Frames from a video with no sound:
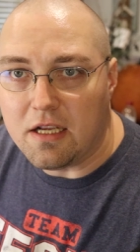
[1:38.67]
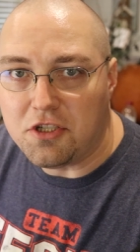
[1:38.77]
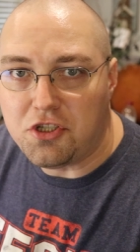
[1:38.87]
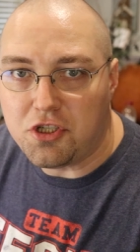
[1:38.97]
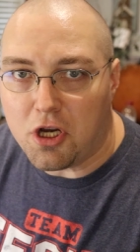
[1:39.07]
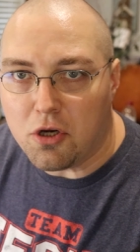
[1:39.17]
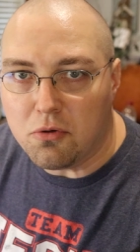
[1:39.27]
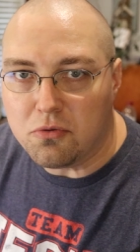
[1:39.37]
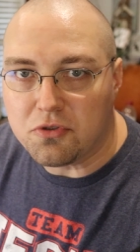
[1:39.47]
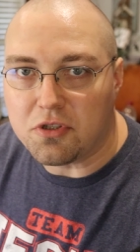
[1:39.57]

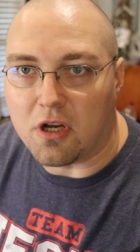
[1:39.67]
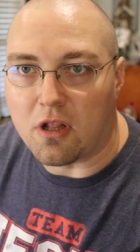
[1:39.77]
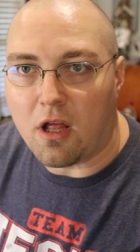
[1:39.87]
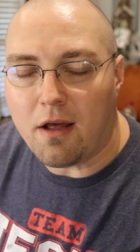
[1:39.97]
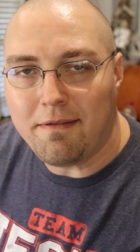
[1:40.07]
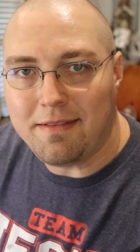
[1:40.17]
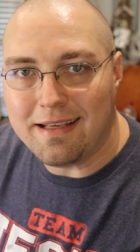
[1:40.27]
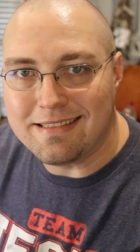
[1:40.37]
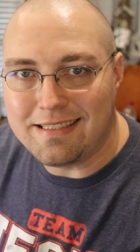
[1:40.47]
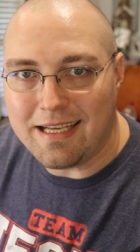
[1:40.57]
shows a lot of
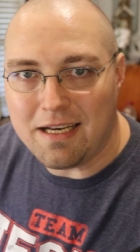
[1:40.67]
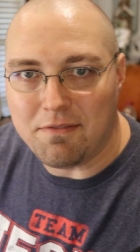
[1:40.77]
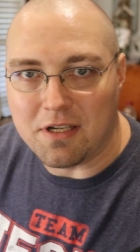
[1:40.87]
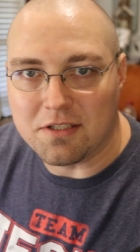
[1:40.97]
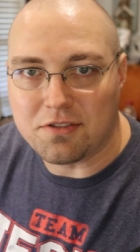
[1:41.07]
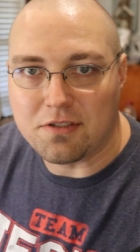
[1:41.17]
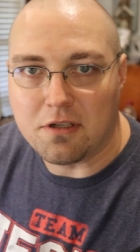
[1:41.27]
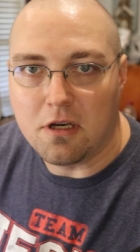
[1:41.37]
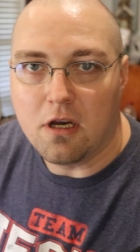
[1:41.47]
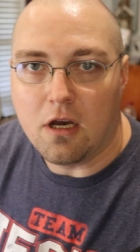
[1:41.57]
the attentiveness
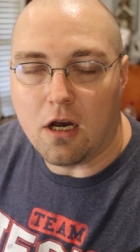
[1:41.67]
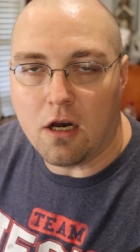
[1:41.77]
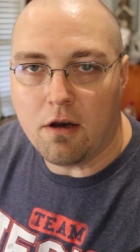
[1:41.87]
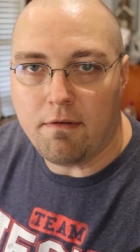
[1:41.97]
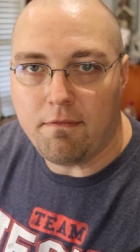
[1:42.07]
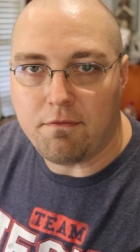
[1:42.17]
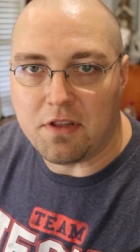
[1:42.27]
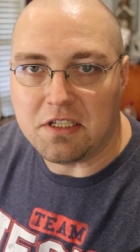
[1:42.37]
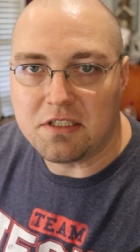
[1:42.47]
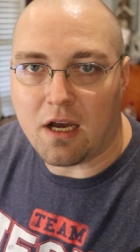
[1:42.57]
of
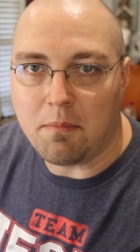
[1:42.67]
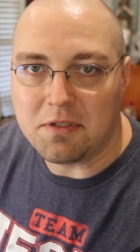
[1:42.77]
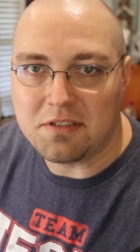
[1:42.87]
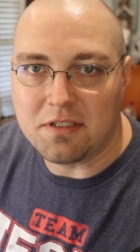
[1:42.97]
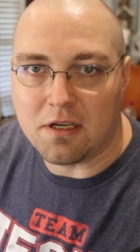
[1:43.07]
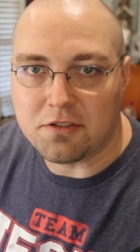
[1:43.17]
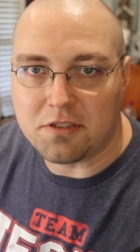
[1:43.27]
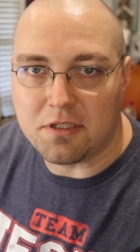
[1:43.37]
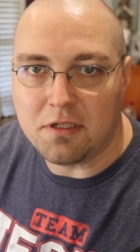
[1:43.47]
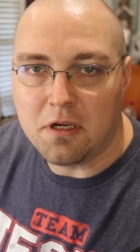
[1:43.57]
the Thomas
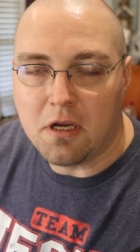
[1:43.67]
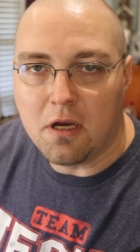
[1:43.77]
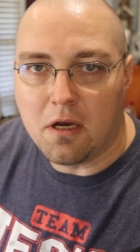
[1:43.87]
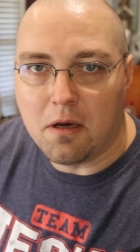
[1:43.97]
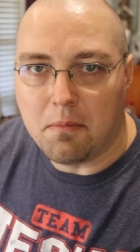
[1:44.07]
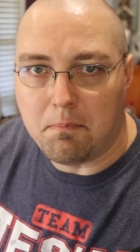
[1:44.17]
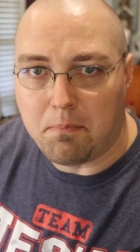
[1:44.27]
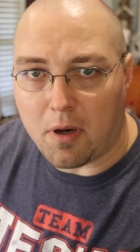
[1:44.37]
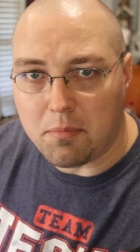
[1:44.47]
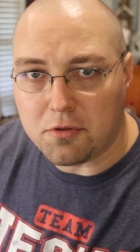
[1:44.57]
Nelson
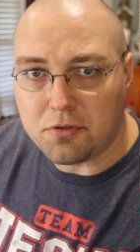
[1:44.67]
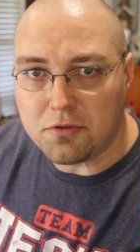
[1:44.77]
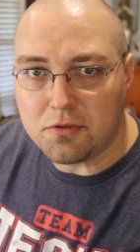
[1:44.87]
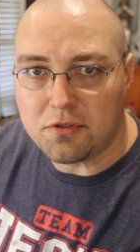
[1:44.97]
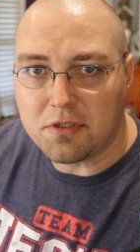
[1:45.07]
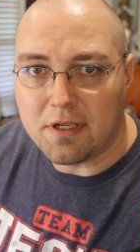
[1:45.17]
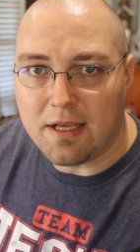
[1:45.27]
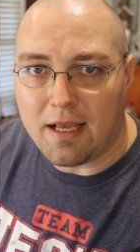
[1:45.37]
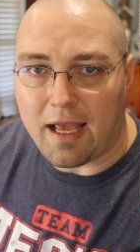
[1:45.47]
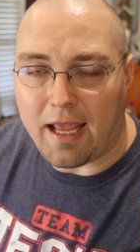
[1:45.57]
publishers
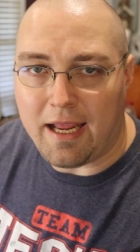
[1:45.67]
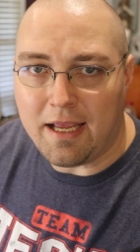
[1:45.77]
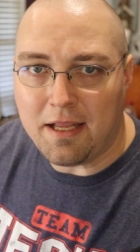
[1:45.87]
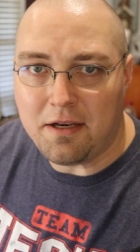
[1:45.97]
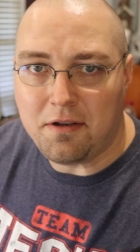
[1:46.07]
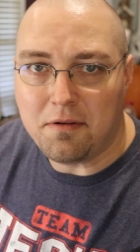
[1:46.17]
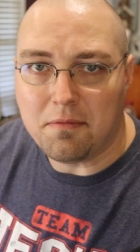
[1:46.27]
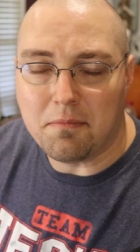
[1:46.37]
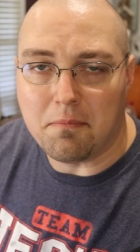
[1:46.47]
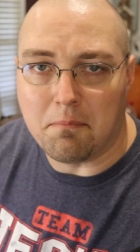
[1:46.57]
and
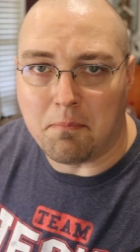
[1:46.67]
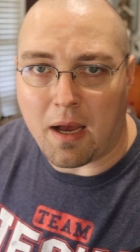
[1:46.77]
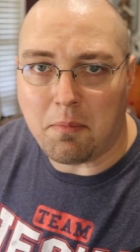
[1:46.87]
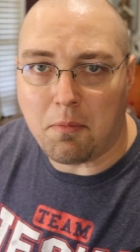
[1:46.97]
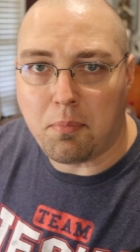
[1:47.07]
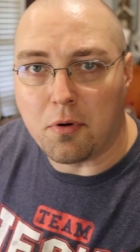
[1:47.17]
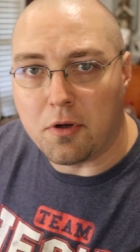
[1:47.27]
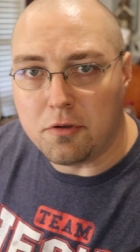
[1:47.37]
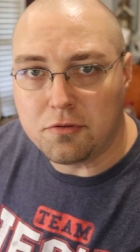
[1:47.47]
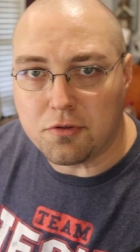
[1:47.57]
Bible
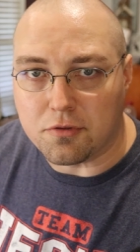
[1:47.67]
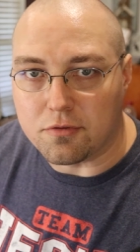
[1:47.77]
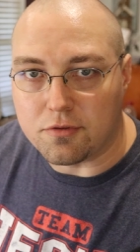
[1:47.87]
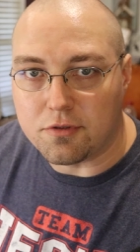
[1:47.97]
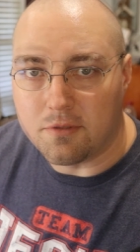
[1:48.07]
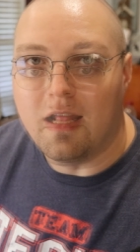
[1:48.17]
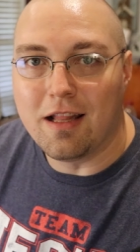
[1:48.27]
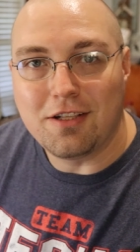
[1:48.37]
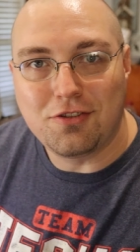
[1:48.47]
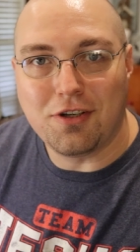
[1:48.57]
producers.
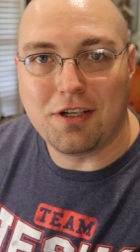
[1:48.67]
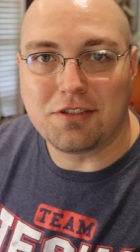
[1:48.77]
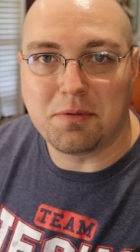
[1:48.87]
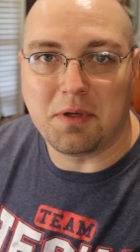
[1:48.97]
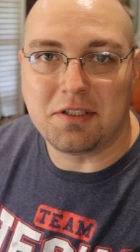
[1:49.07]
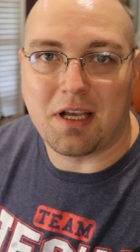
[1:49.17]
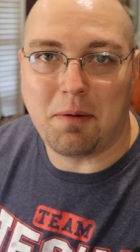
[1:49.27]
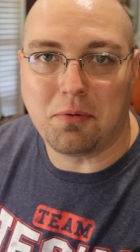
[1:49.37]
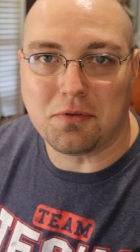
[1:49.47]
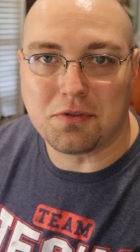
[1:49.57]
Let's look at some
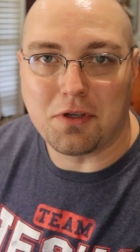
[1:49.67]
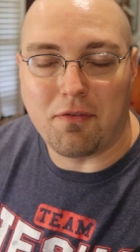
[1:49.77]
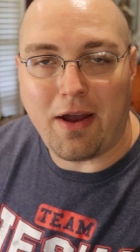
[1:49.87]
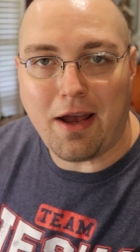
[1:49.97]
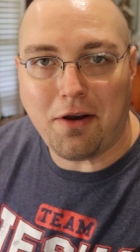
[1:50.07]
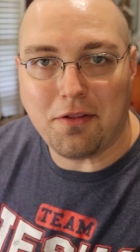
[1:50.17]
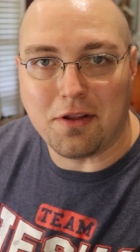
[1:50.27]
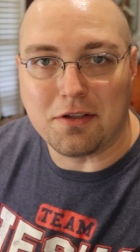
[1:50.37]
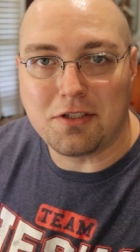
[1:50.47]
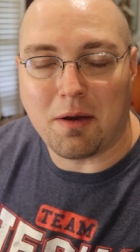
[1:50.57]
examples of how
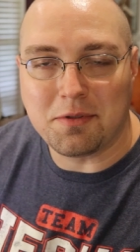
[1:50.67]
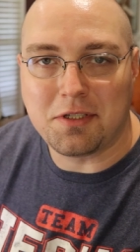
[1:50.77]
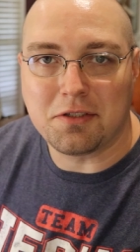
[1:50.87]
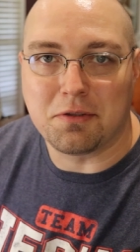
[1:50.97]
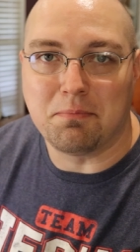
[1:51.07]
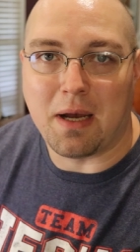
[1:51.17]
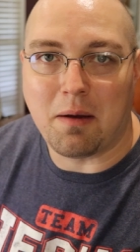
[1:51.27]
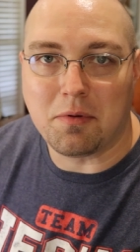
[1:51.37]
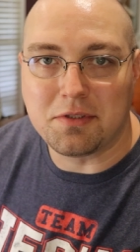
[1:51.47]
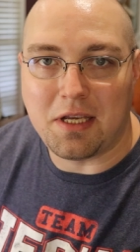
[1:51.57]
the Thomas Nelson
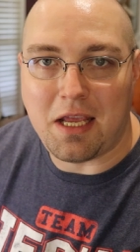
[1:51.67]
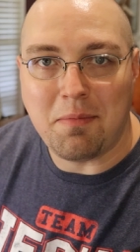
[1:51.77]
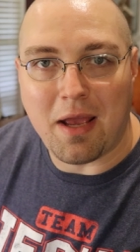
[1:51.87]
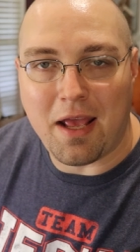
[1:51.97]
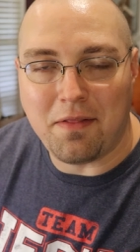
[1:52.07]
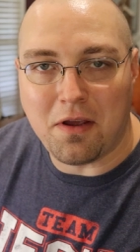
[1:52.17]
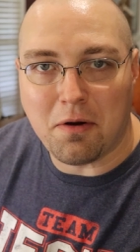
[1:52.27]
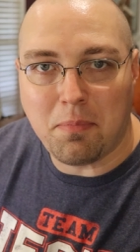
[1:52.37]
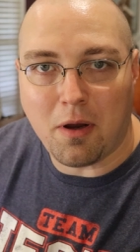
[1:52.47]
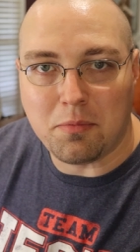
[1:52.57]
Bible team and
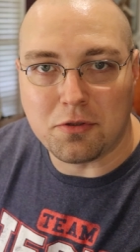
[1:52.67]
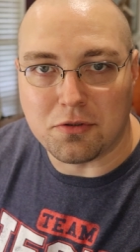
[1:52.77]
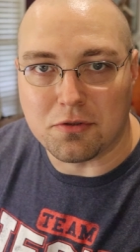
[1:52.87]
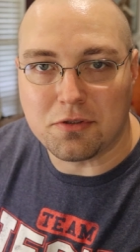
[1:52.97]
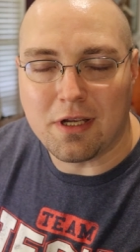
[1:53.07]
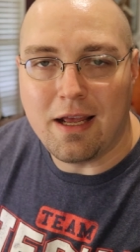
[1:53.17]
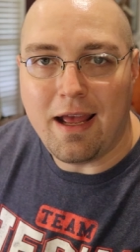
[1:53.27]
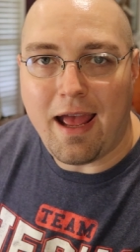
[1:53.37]
their publishers